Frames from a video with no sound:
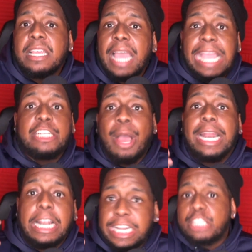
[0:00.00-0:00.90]
I ain't trying
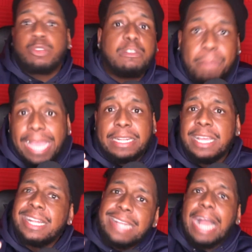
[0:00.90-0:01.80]
to disrespect
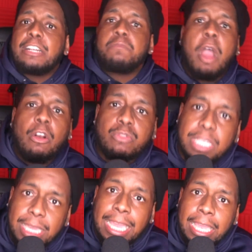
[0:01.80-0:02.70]
Dr. Martin Luther
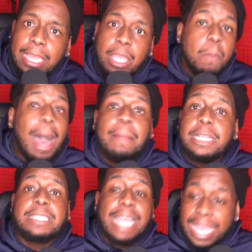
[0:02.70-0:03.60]
King, but I'm
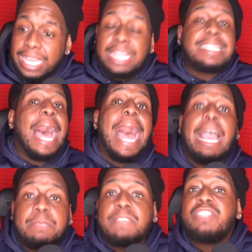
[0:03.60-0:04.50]
just saying
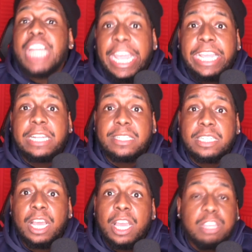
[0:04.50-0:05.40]
times have changed.